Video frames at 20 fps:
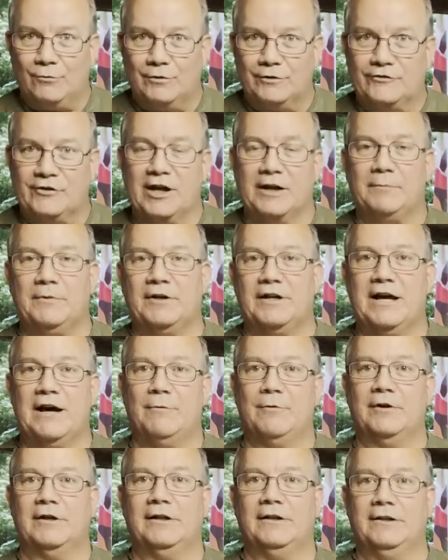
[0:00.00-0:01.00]
We're talking about how
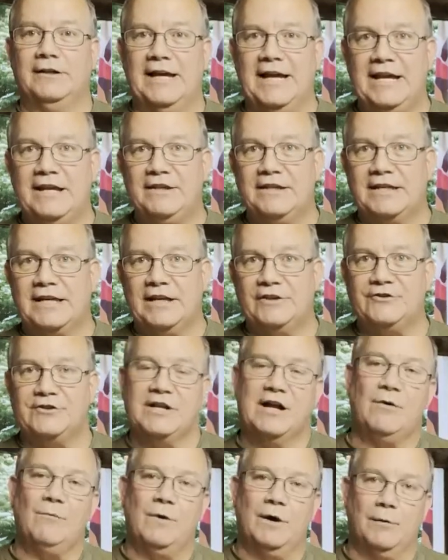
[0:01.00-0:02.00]
we're going to lay the kitchen
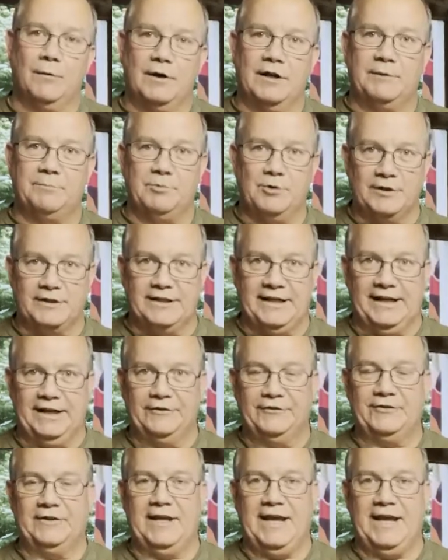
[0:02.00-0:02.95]
out, where we're going to put things.